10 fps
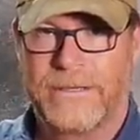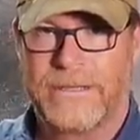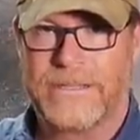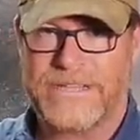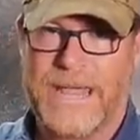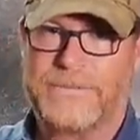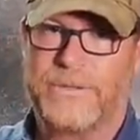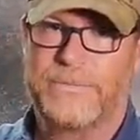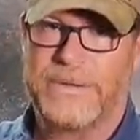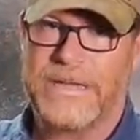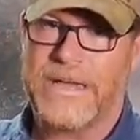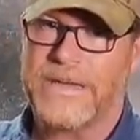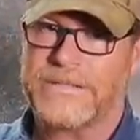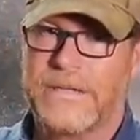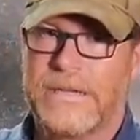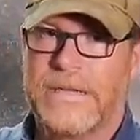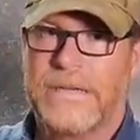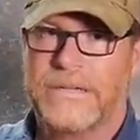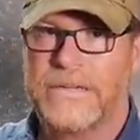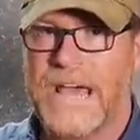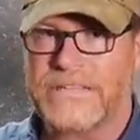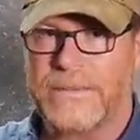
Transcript: is absolute BS. You guys